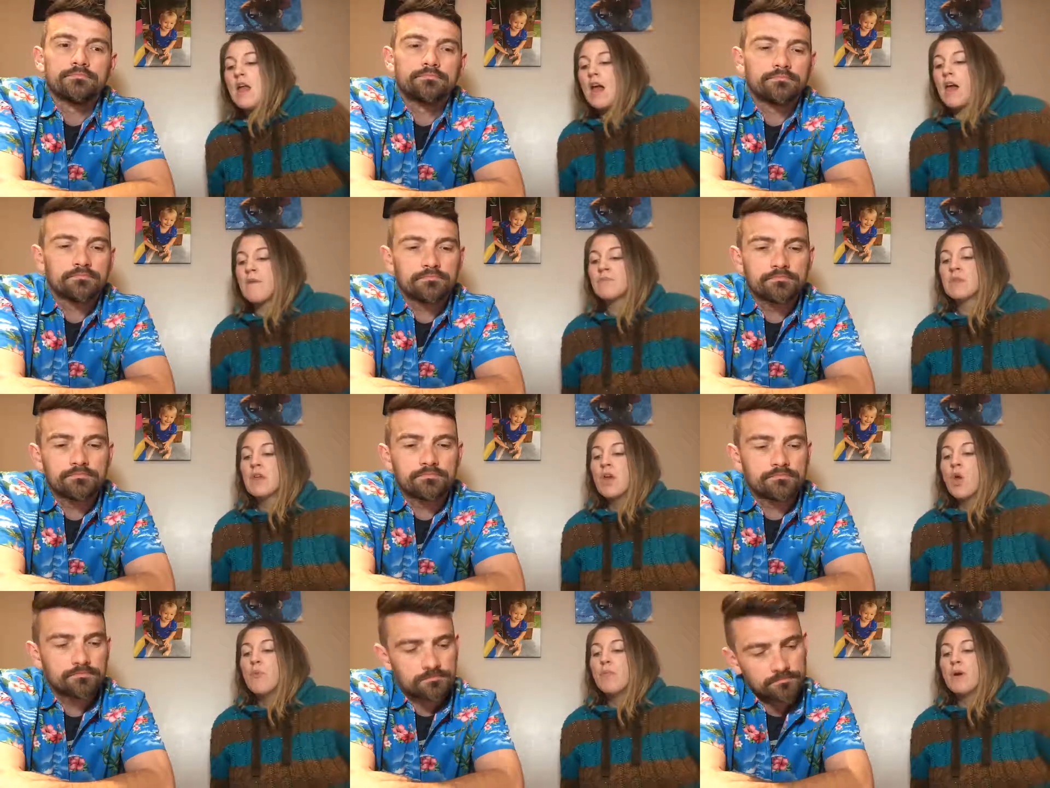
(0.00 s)
Speaker 1: Um,
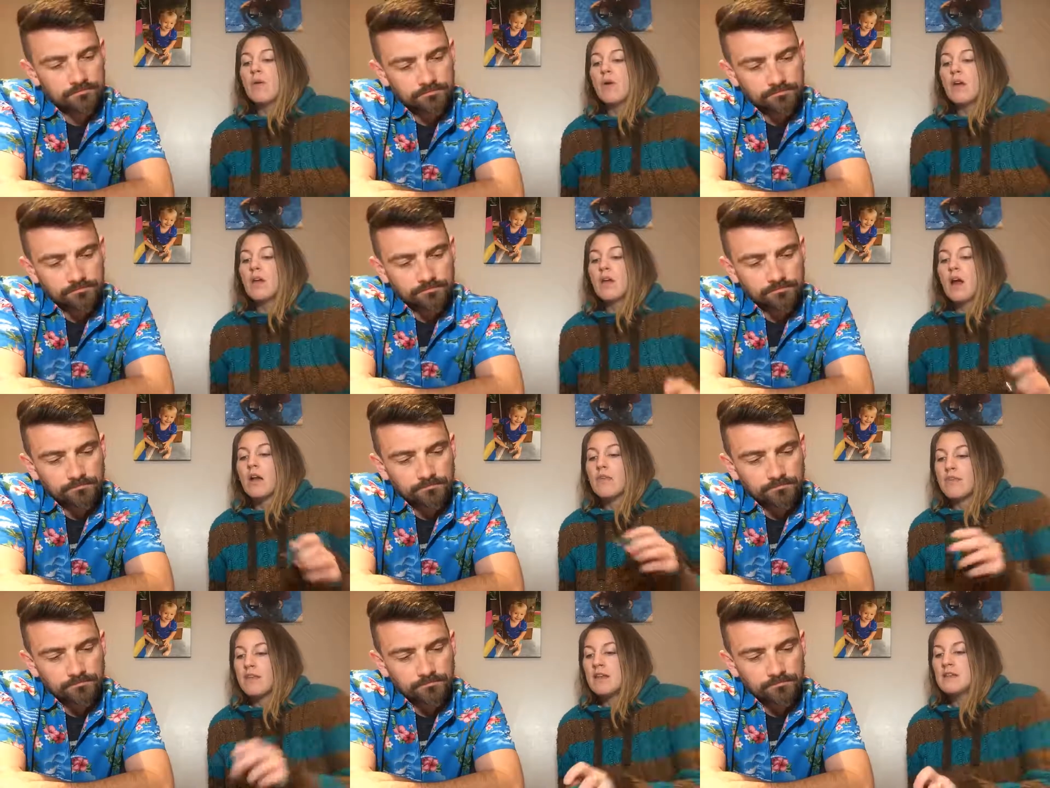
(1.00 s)
but I
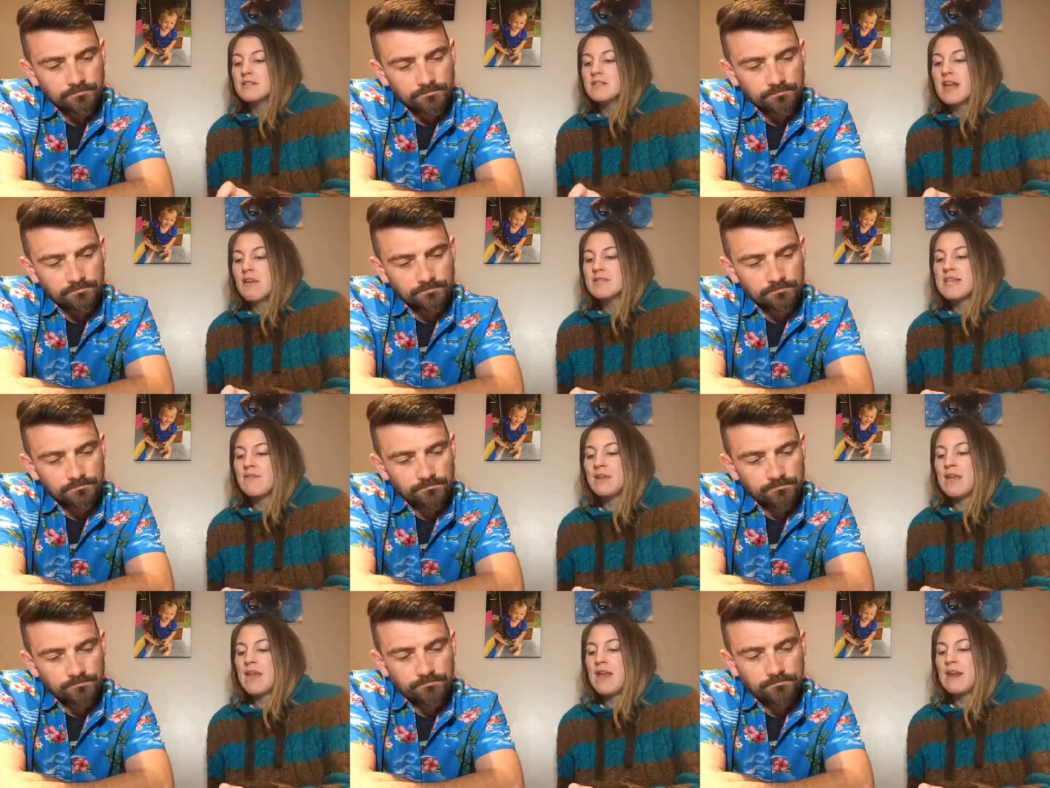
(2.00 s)
think Sarah's having
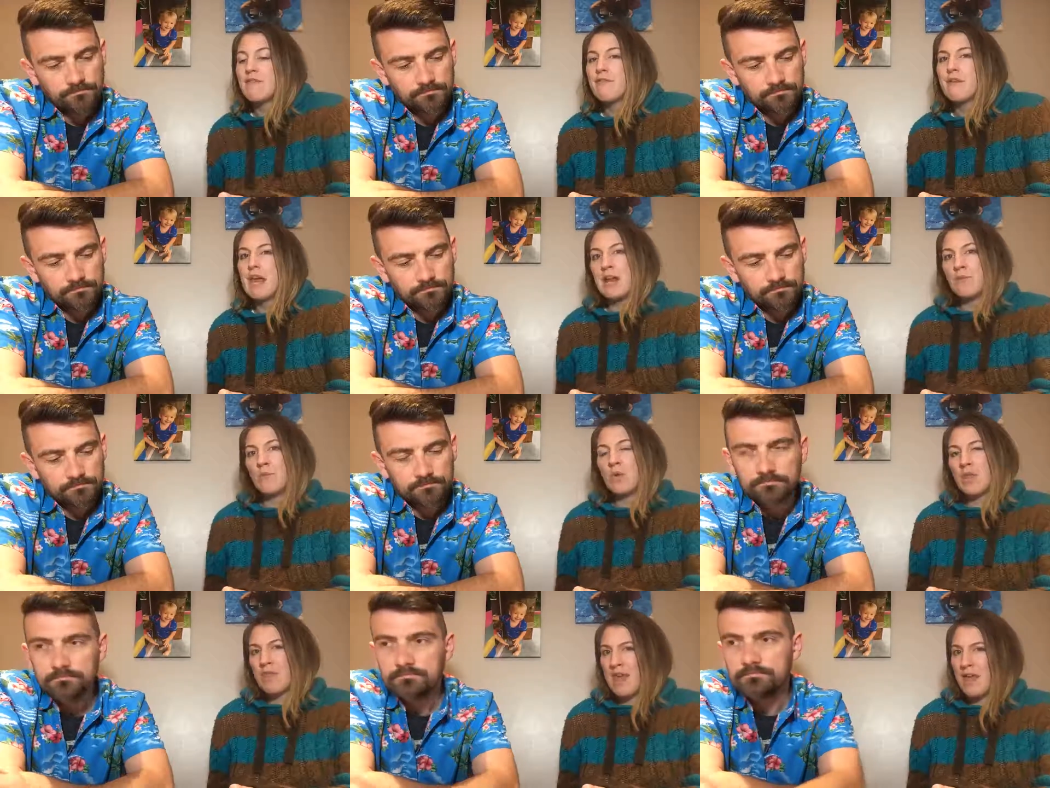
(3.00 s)
it in a in one
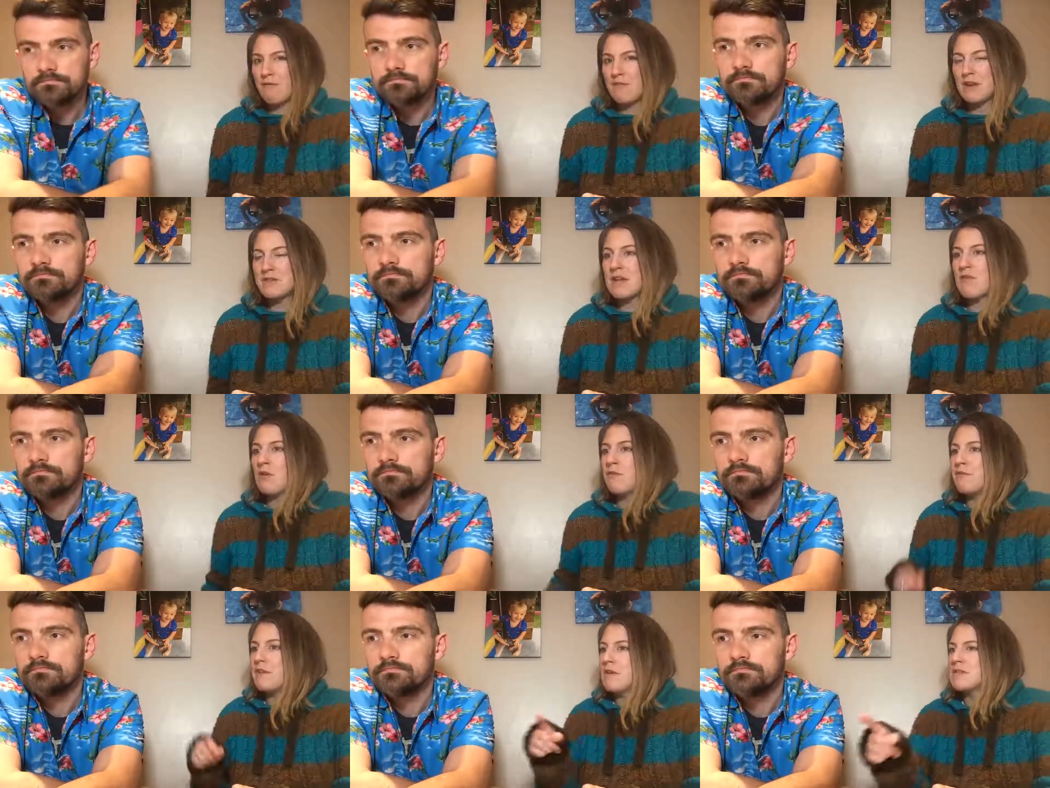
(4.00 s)
of their fields, their own
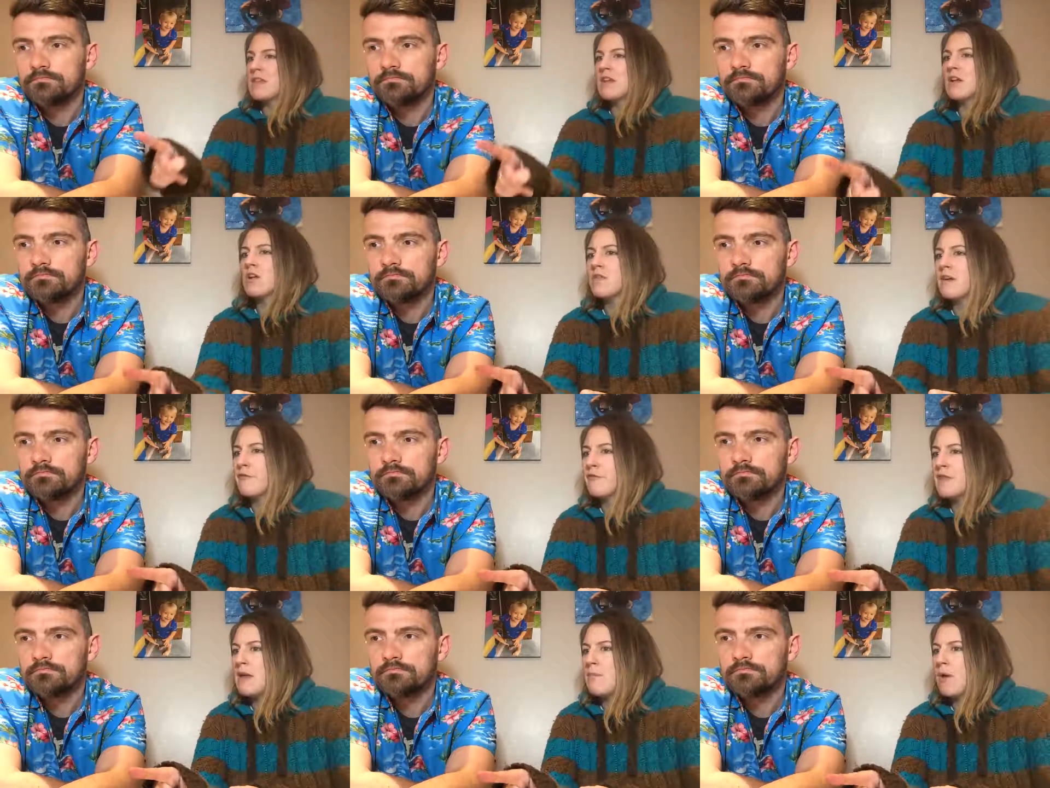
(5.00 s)
fields. I think I got that
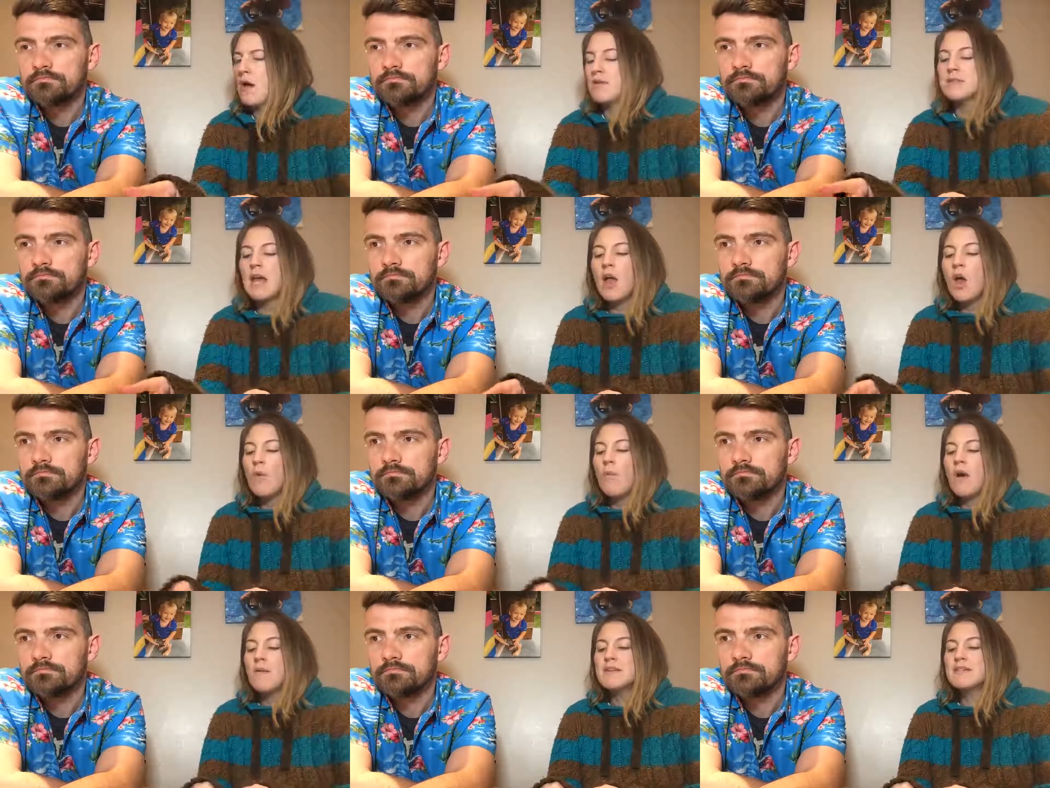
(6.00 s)
from their post.
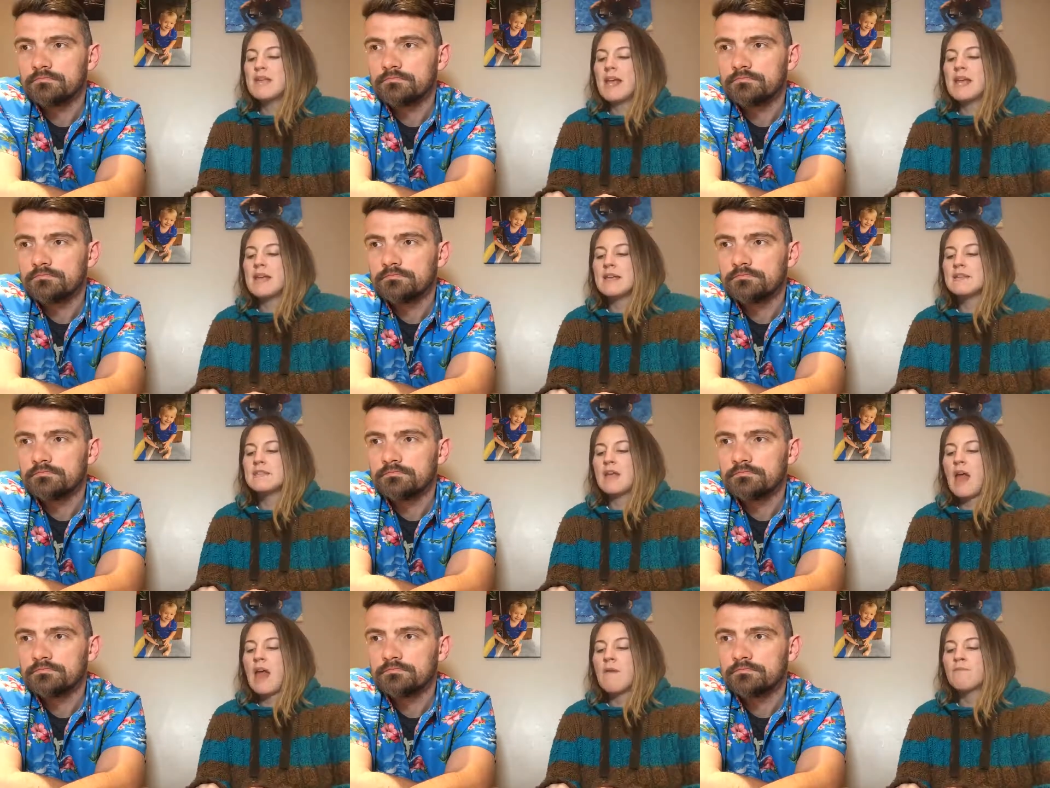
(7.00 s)
What I would say is.
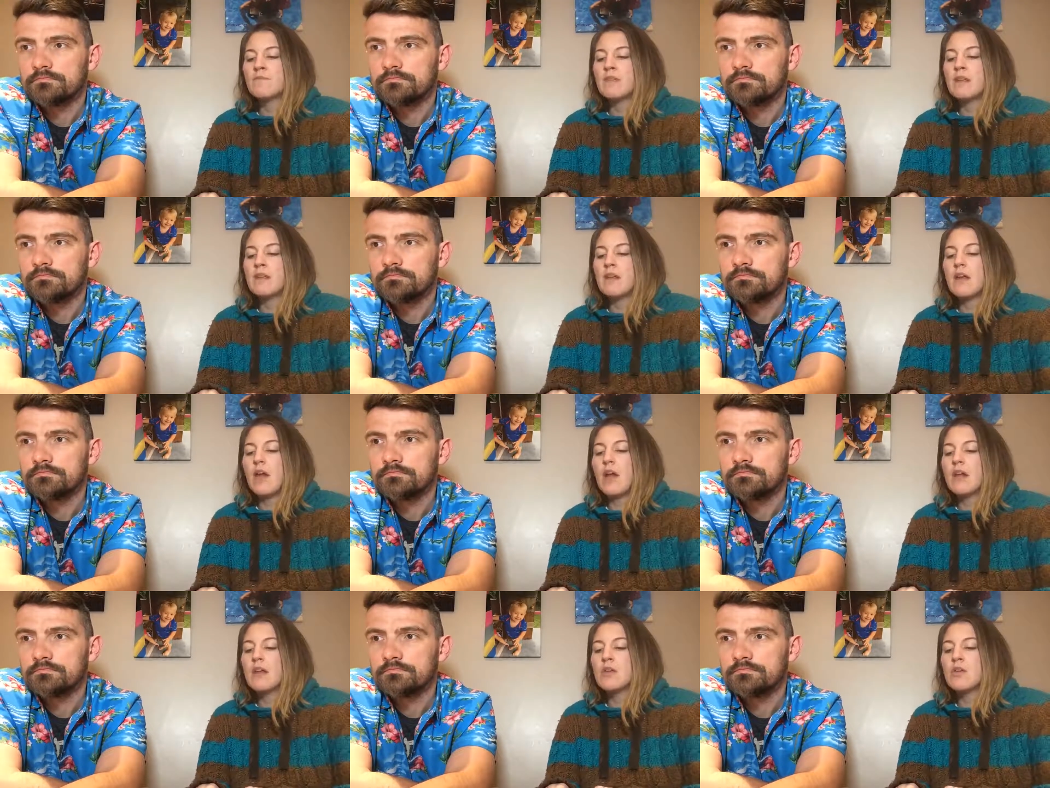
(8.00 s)
Um,
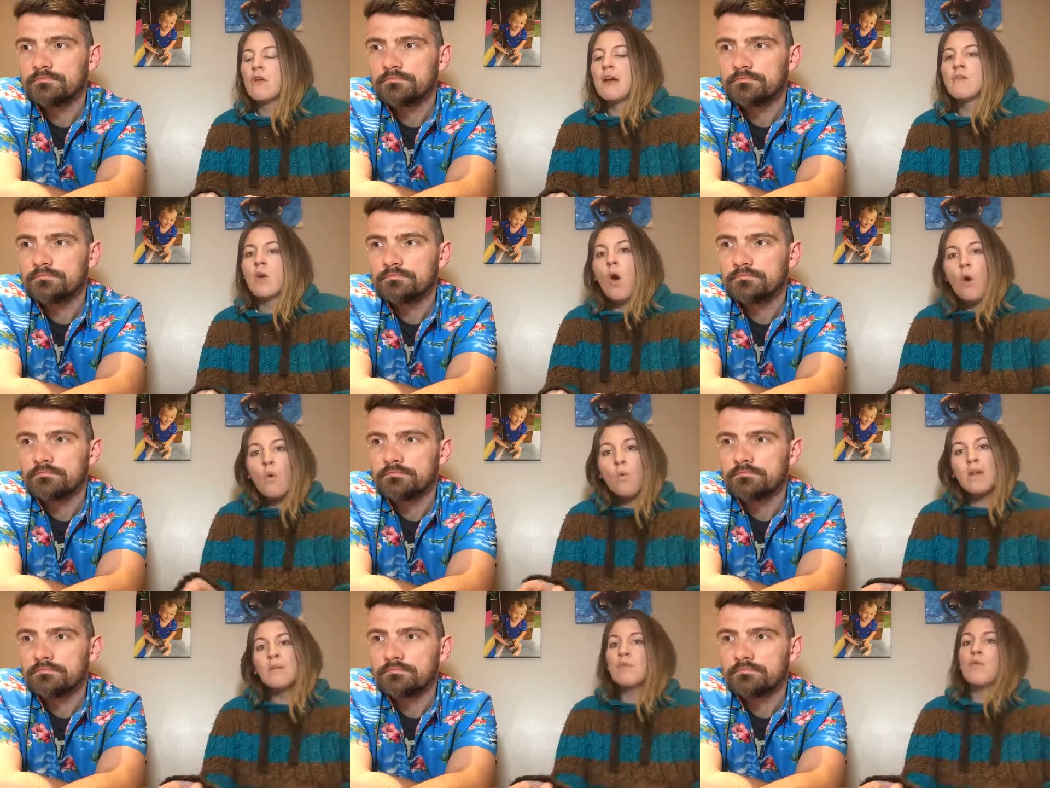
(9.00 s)
you have a whole
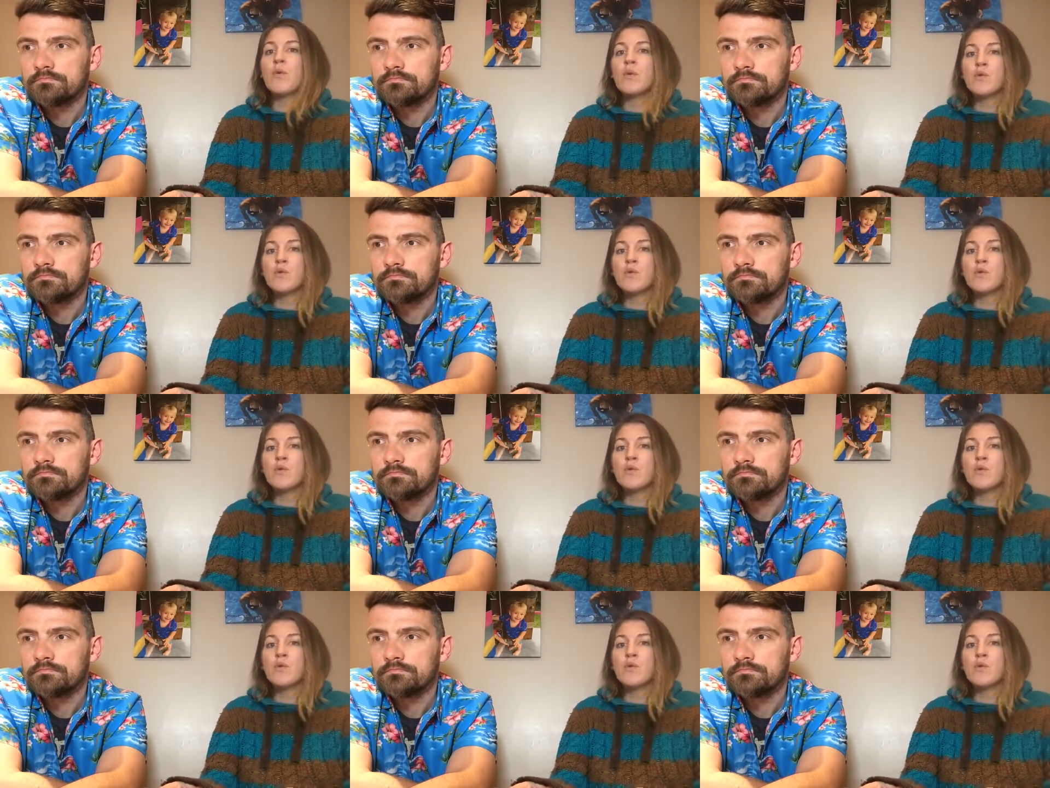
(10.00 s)
week before your